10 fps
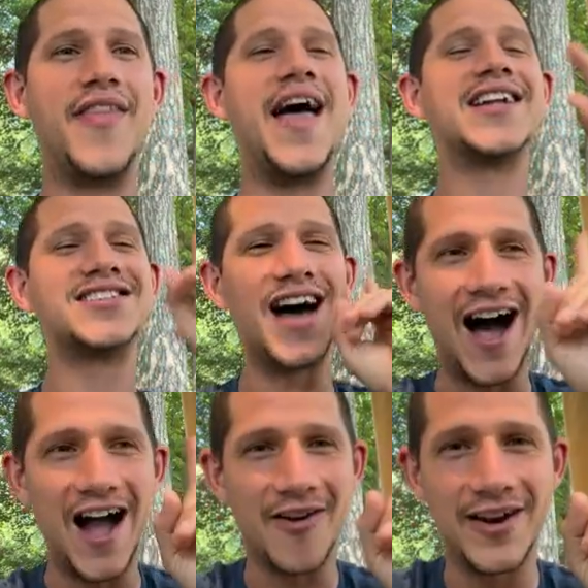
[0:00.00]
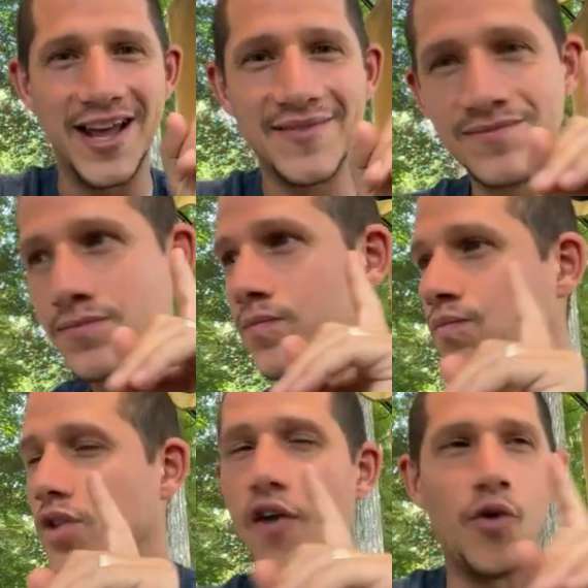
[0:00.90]
And that's the irony
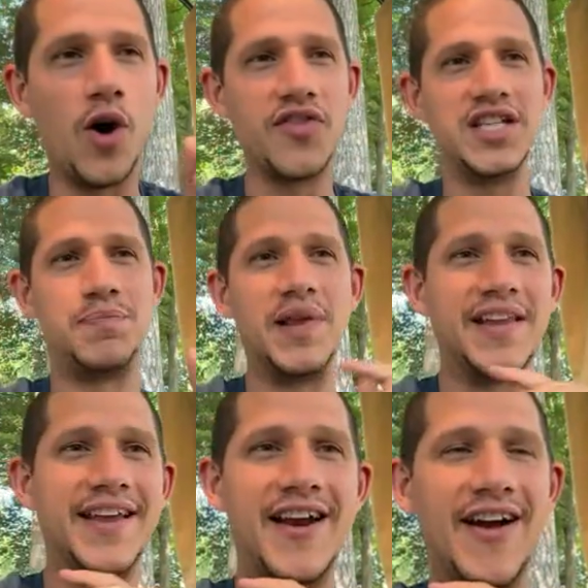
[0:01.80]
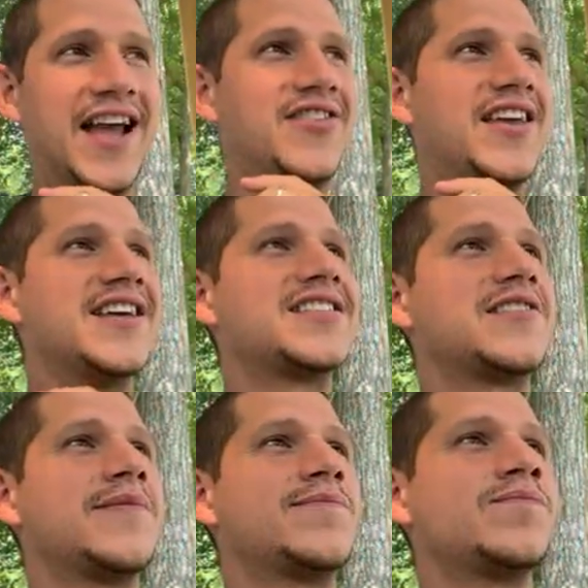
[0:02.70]
of all these billionaire atheists.